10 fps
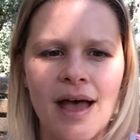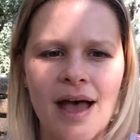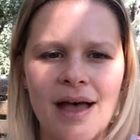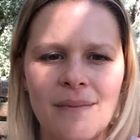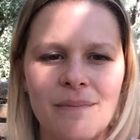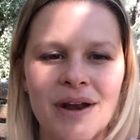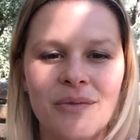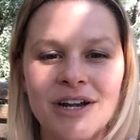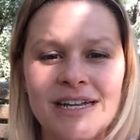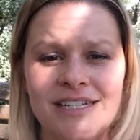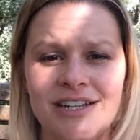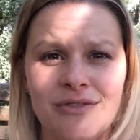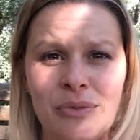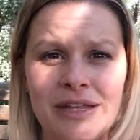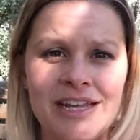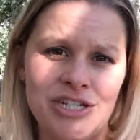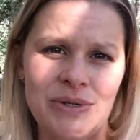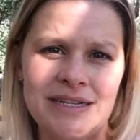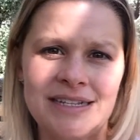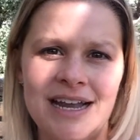Um, but I wanted to really get
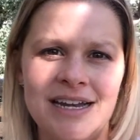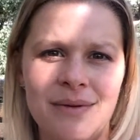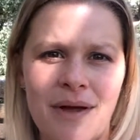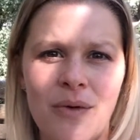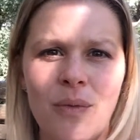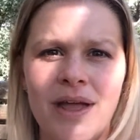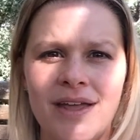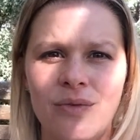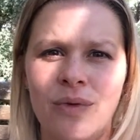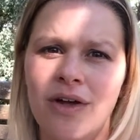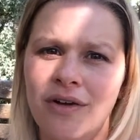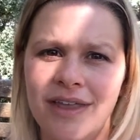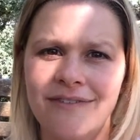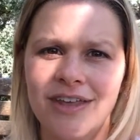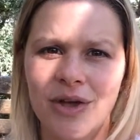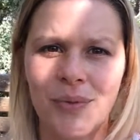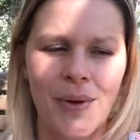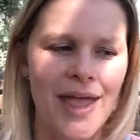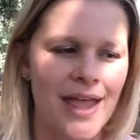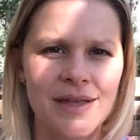you excited about what we are giving
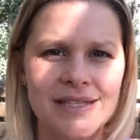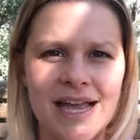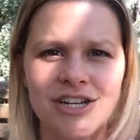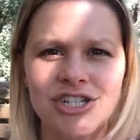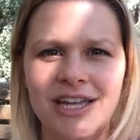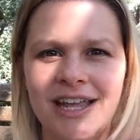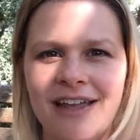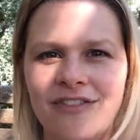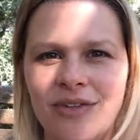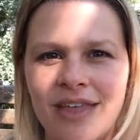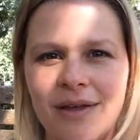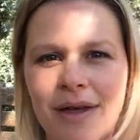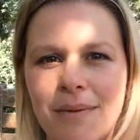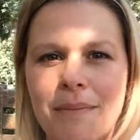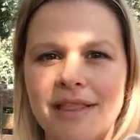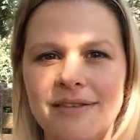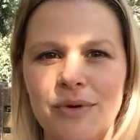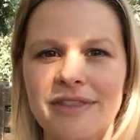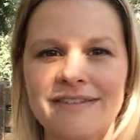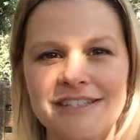away. It's actually, if you think about a month's
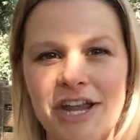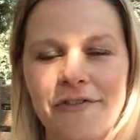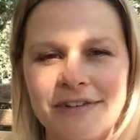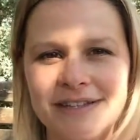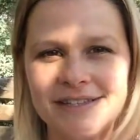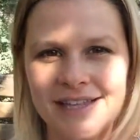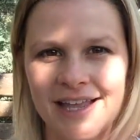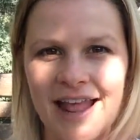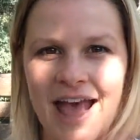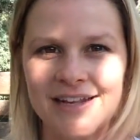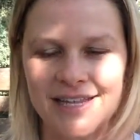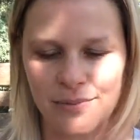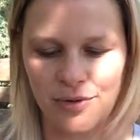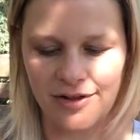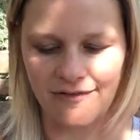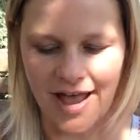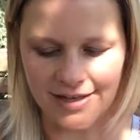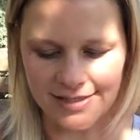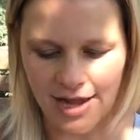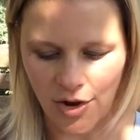worth of stuff, it adds up pretty
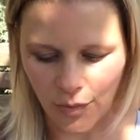fast.